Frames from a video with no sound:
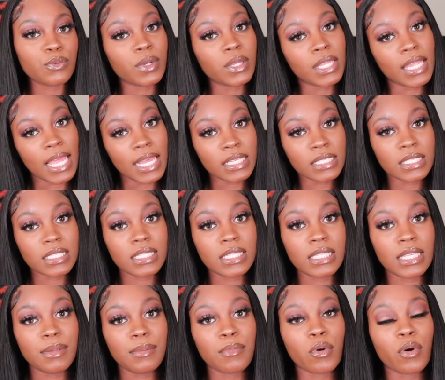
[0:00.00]
would like to
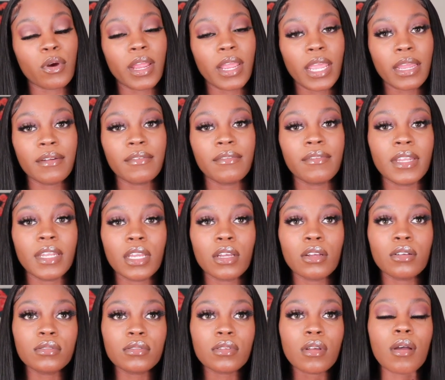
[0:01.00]
see more hair
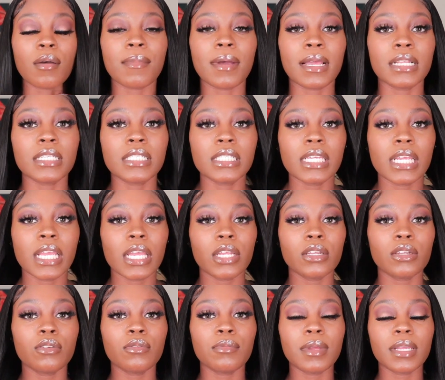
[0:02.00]
videos on my
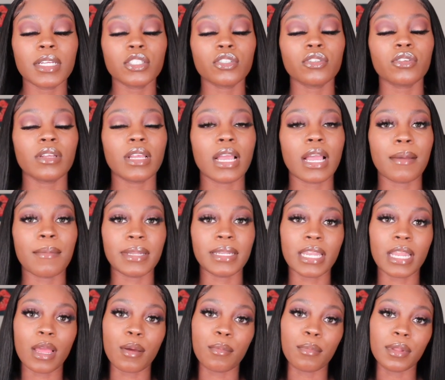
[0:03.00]
channel, make sure you comment
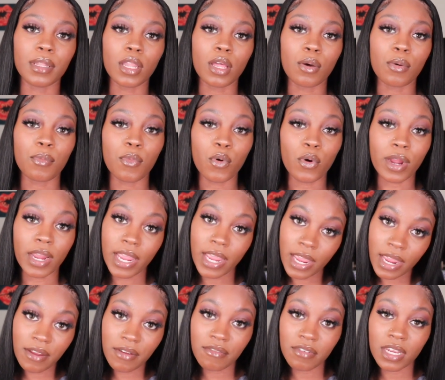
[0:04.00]
down below more
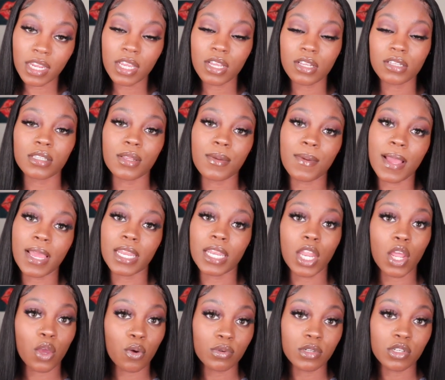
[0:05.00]
hair videos so I
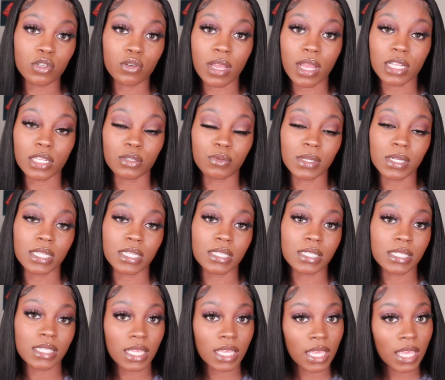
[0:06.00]
know what you guys want to
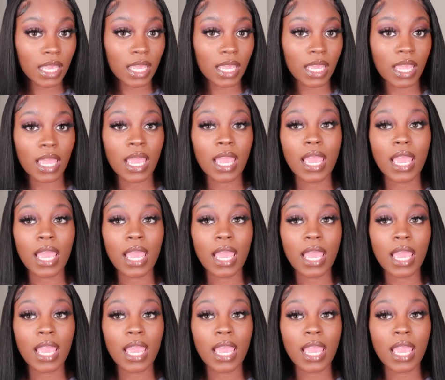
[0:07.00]
see.